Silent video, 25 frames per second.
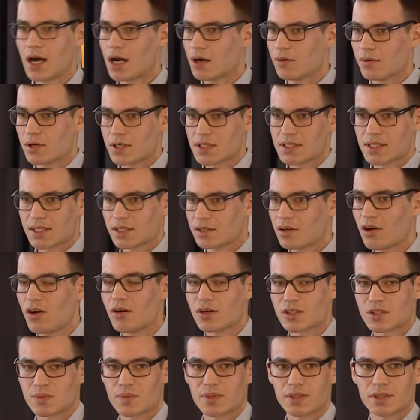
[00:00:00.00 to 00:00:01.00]
hours in the
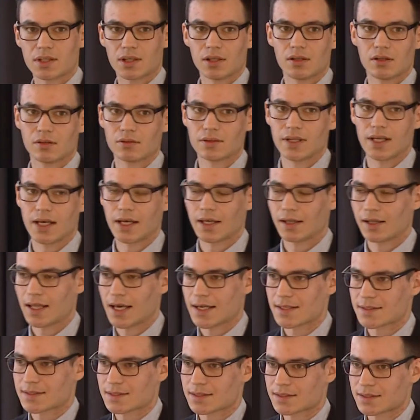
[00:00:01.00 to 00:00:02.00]
hospital on
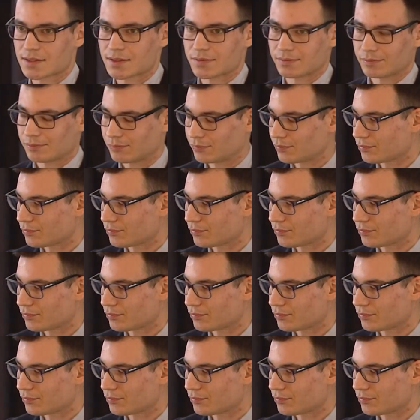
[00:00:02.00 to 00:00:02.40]
dialysis.